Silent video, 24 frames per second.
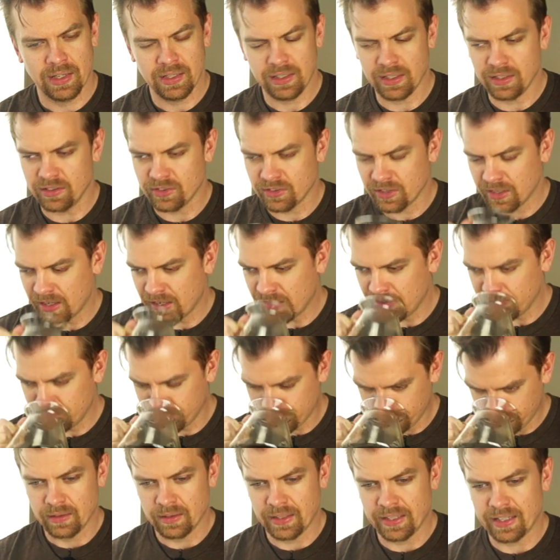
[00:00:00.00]
It's
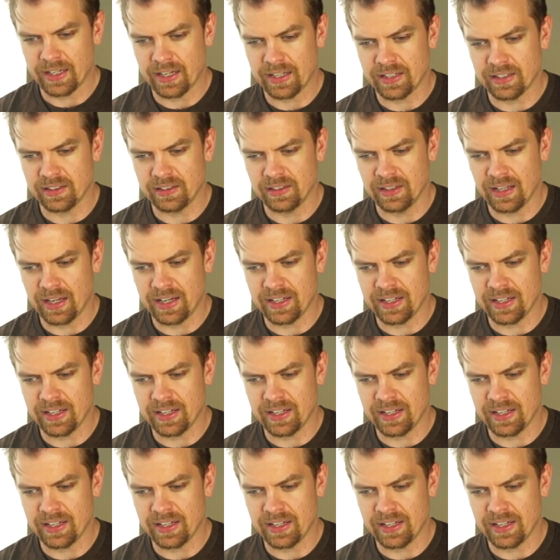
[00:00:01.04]
got like I can